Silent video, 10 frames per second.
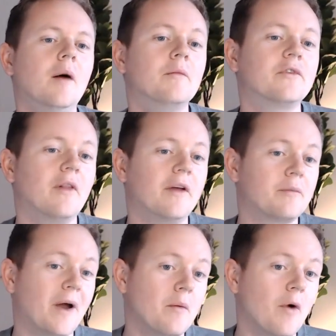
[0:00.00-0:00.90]
So let's
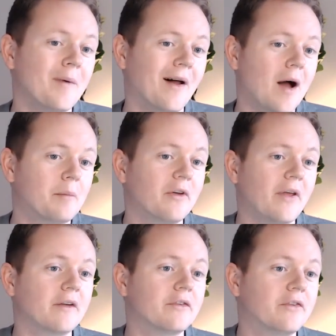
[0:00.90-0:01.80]
make a mobile app so
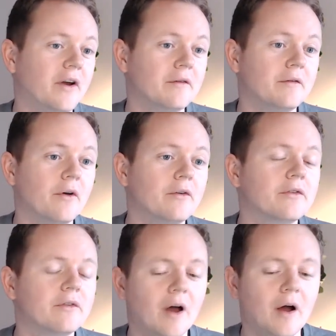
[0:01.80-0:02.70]
they can study for
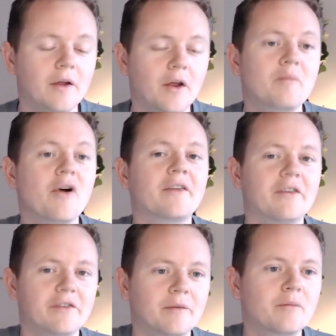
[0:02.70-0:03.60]
those,
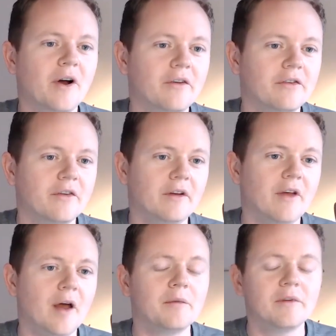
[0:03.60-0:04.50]
practice the
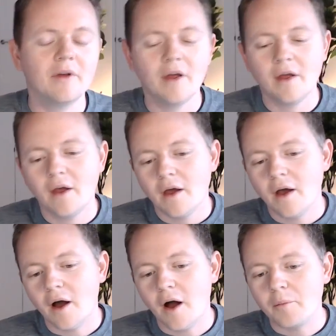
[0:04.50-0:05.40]
exams.
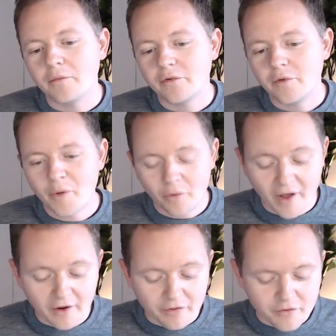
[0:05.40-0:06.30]
So built
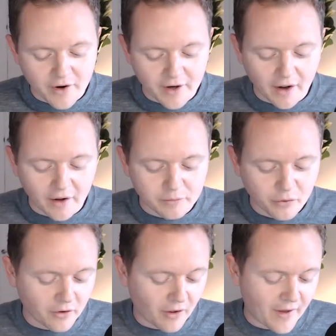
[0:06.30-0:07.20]
that in 3 days,
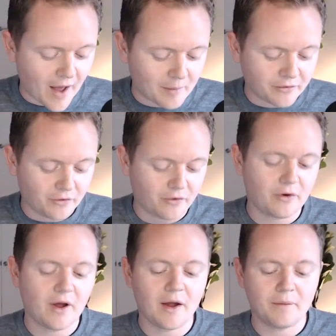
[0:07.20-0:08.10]
put it on the App
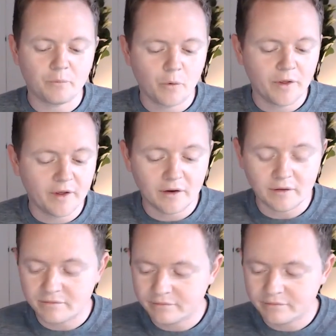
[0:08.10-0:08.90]
Store, and within